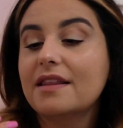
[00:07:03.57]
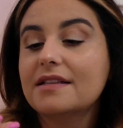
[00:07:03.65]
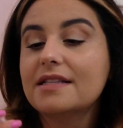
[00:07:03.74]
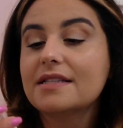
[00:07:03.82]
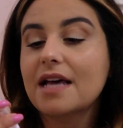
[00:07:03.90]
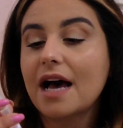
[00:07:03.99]

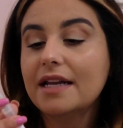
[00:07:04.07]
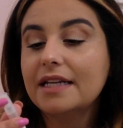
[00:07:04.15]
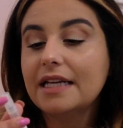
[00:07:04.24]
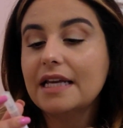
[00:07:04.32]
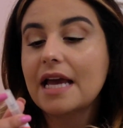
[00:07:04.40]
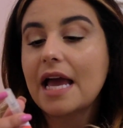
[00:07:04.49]
This is
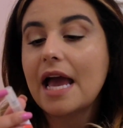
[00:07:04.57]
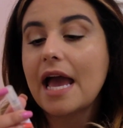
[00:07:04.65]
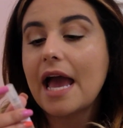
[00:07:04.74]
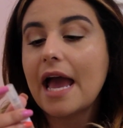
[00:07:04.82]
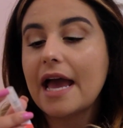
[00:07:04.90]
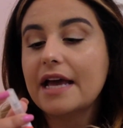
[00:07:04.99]
Honey
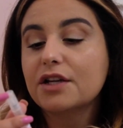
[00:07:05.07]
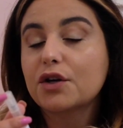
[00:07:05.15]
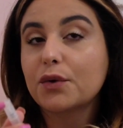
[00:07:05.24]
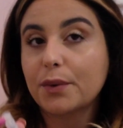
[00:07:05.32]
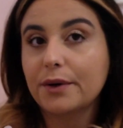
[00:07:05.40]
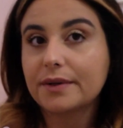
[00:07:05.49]
and
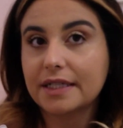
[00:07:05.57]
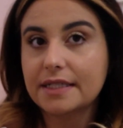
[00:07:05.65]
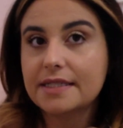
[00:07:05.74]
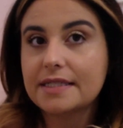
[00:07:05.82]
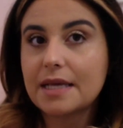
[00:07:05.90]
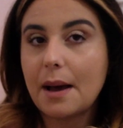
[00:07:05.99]

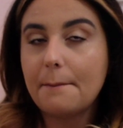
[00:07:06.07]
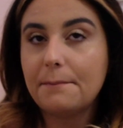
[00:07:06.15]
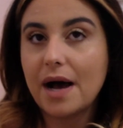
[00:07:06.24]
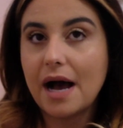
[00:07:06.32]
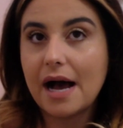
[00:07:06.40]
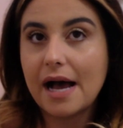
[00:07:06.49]
Crocus
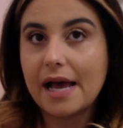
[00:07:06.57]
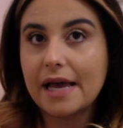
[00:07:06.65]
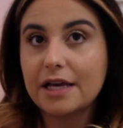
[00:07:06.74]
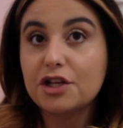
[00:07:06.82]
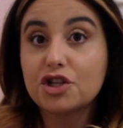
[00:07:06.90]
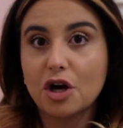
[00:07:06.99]

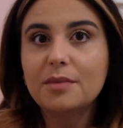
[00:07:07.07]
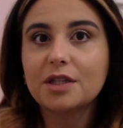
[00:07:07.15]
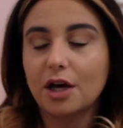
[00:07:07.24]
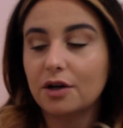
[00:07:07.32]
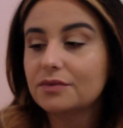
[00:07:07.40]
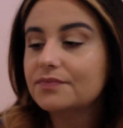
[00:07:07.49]
by Jo
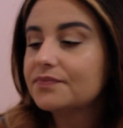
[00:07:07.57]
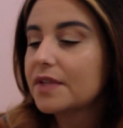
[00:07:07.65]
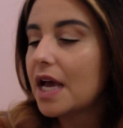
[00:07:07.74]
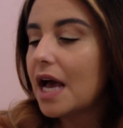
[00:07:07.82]
Malone.